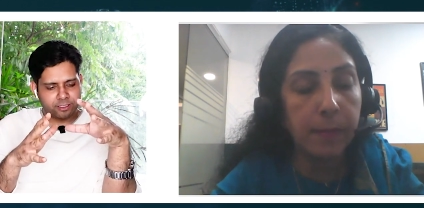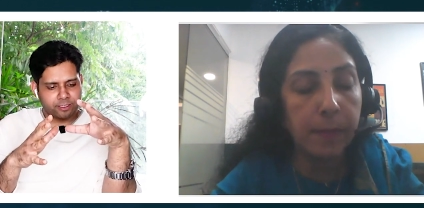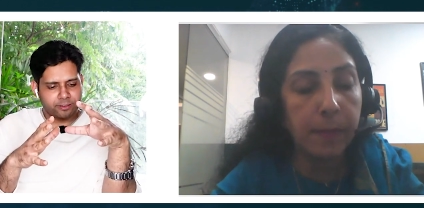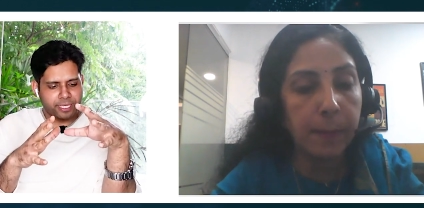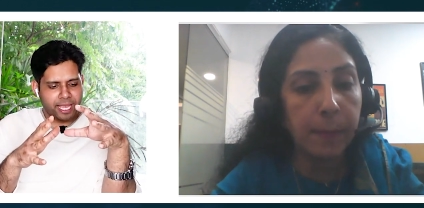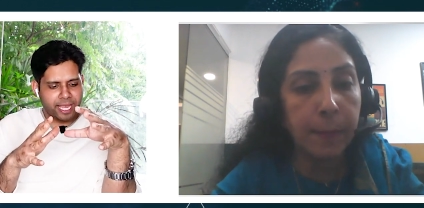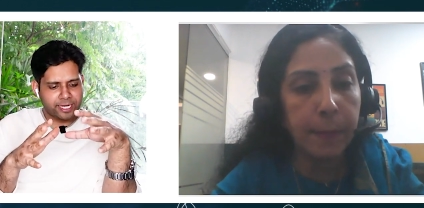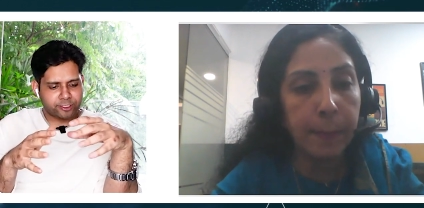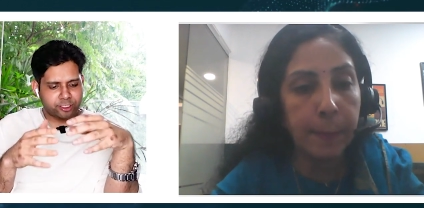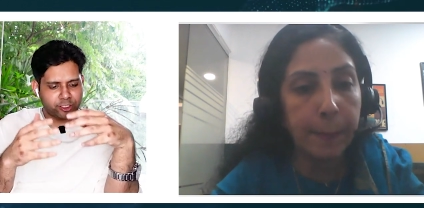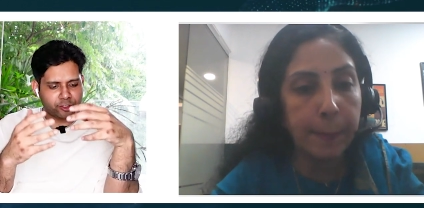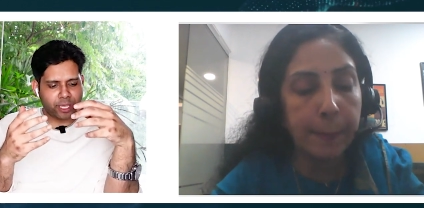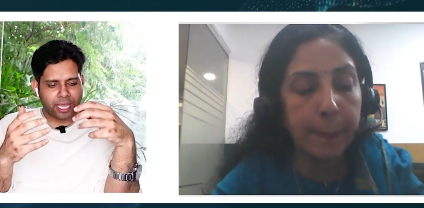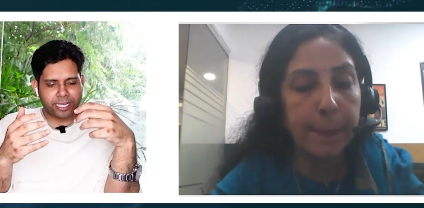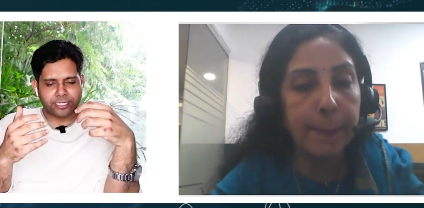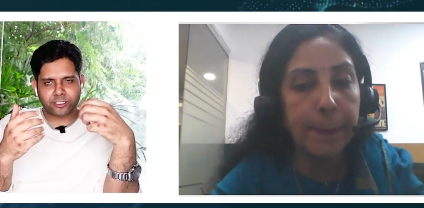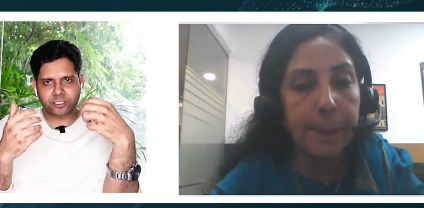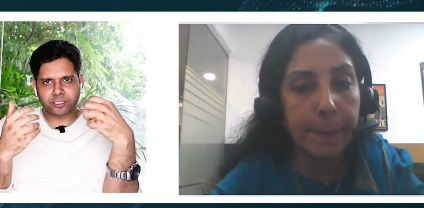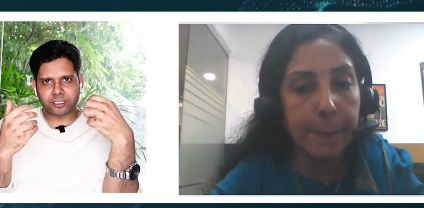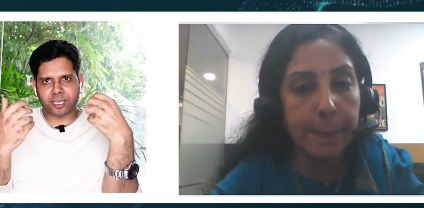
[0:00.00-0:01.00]

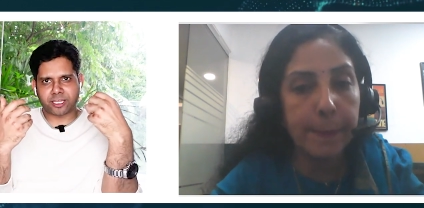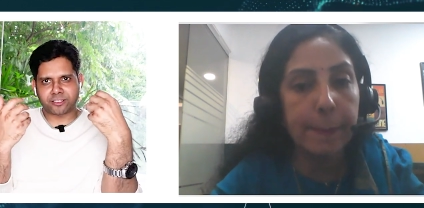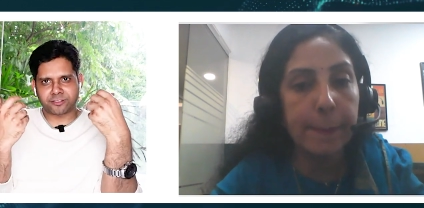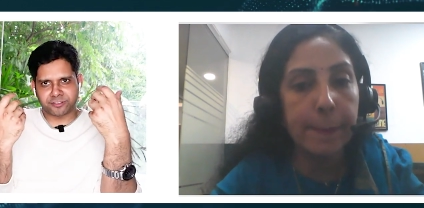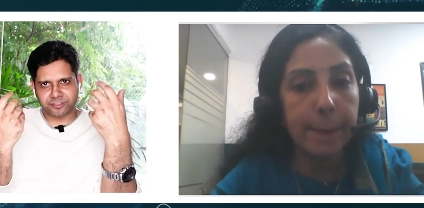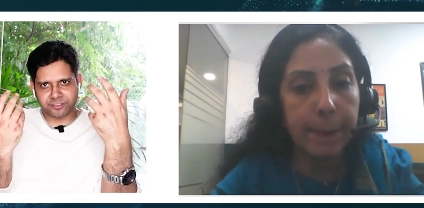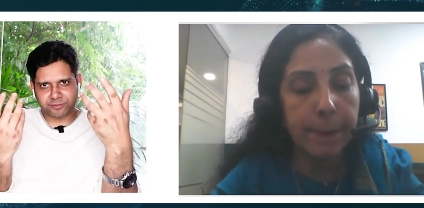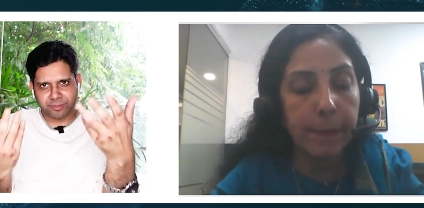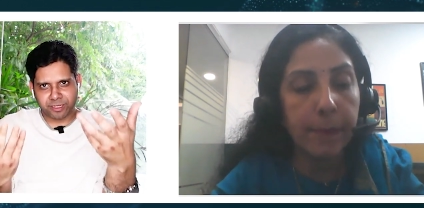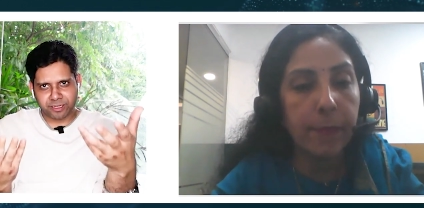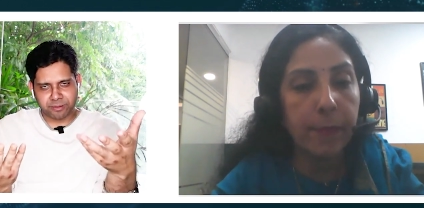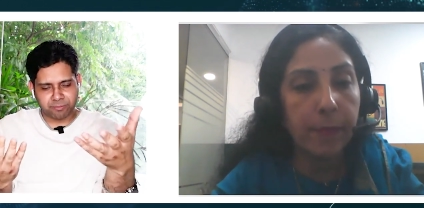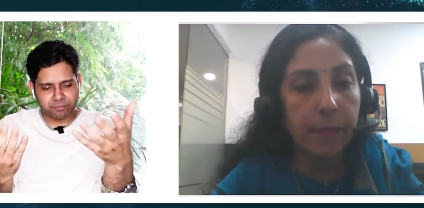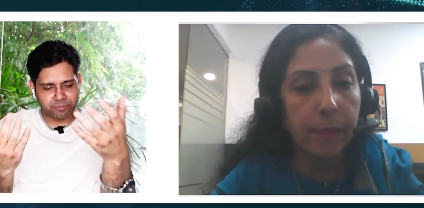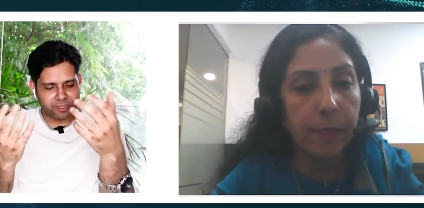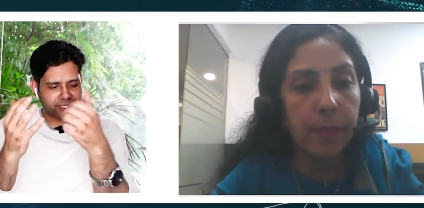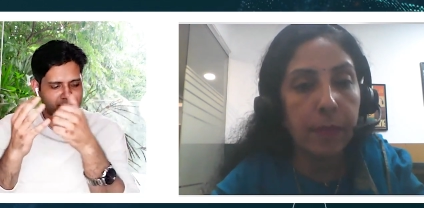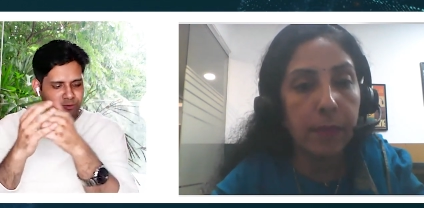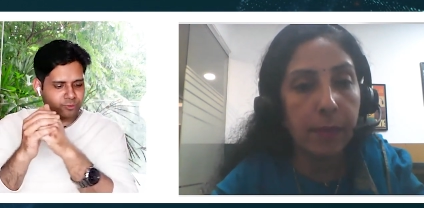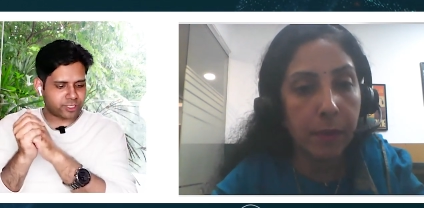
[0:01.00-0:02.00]
Speaker 1: actually answered my
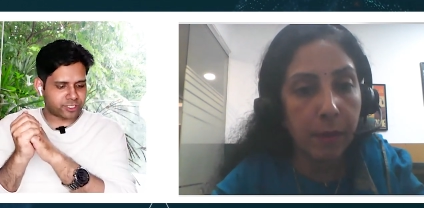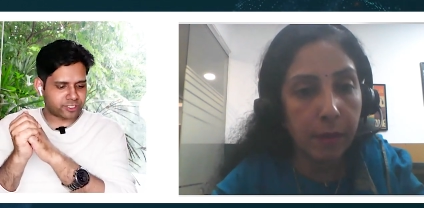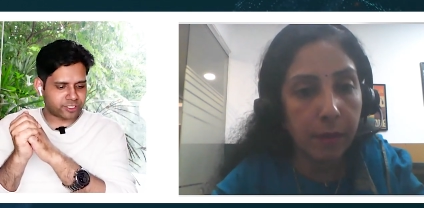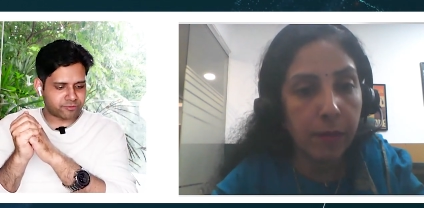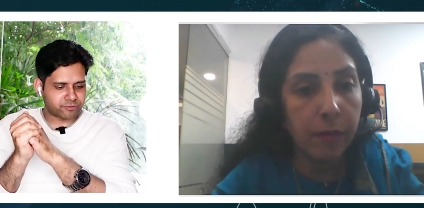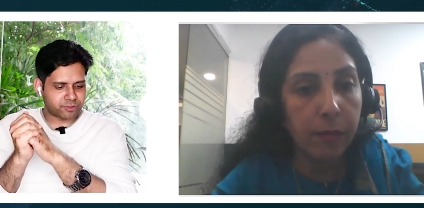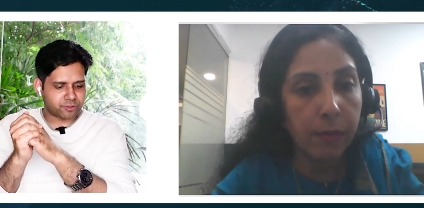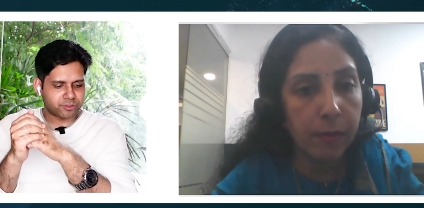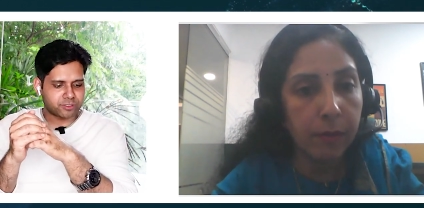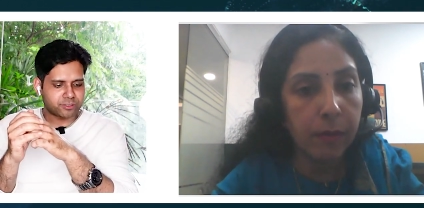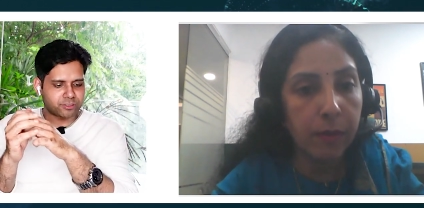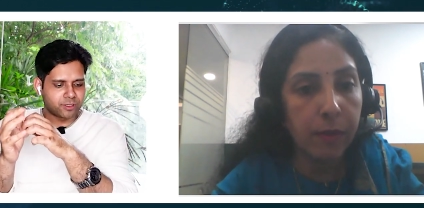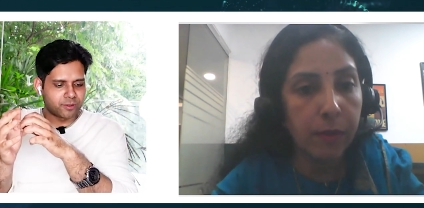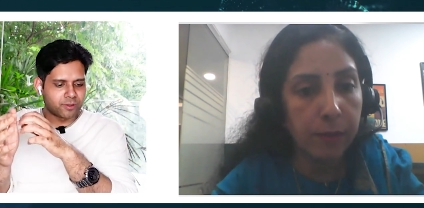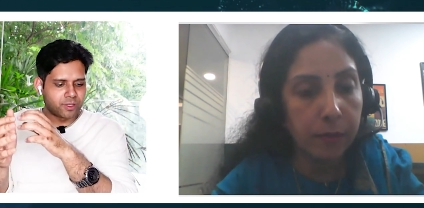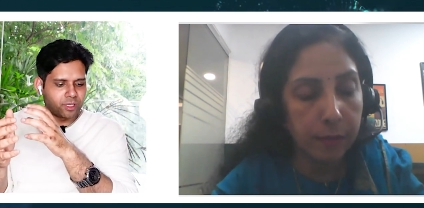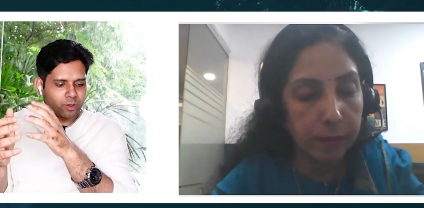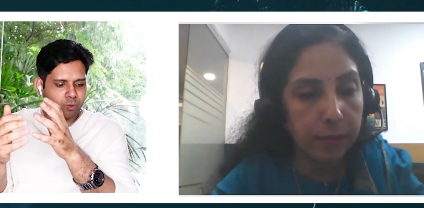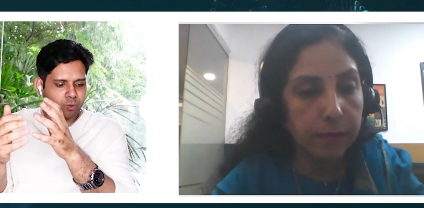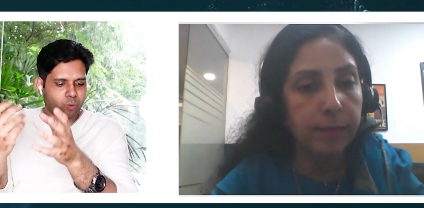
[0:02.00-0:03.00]
next question, which was
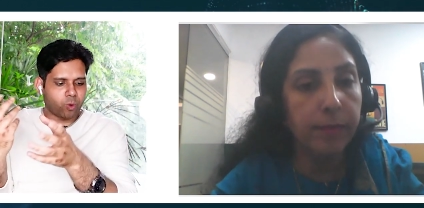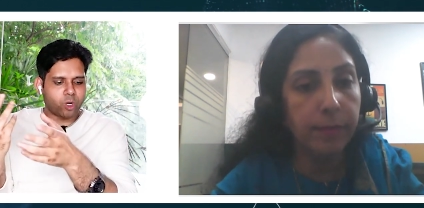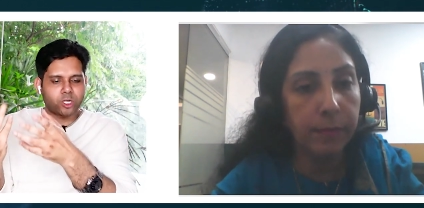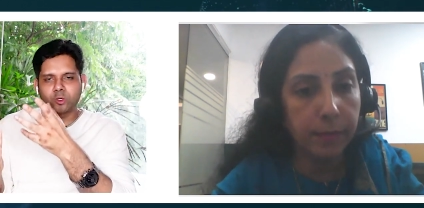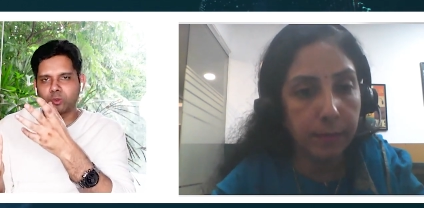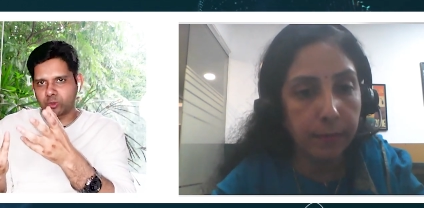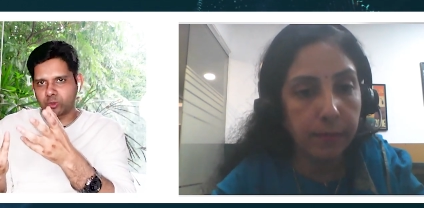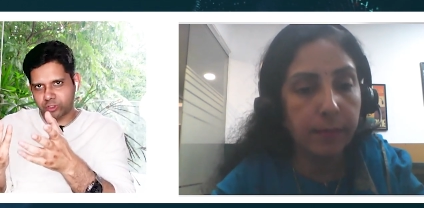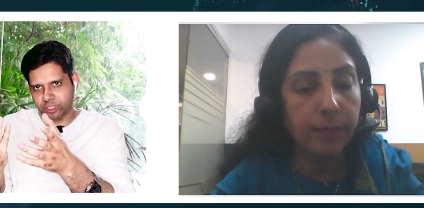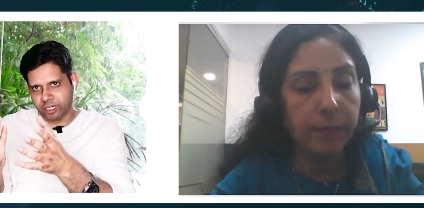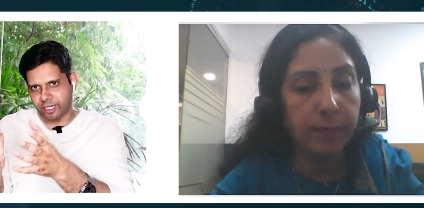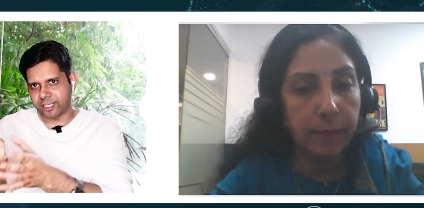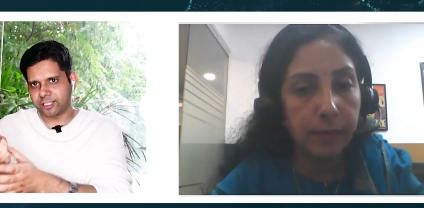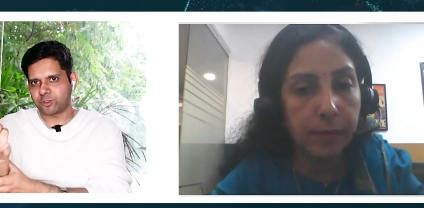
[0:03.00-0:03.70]
what to study.